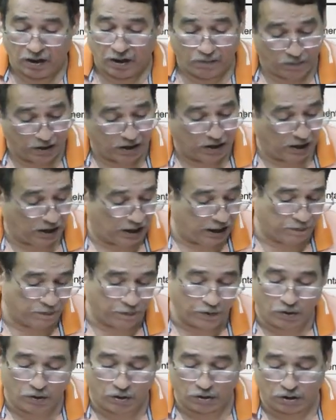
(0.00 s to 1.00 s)
But let me
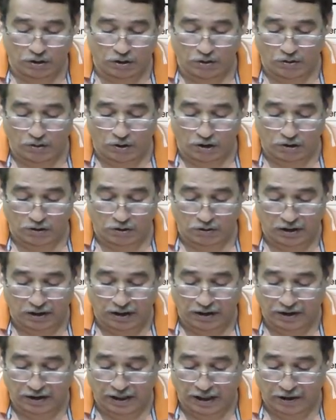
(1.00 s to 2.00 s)
go through also the
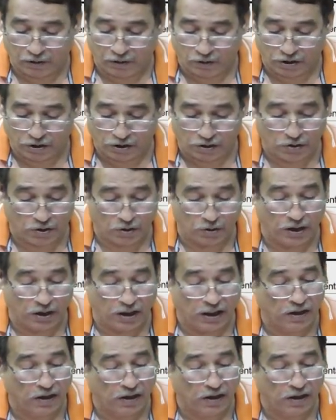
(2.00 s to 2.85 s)
entire question so that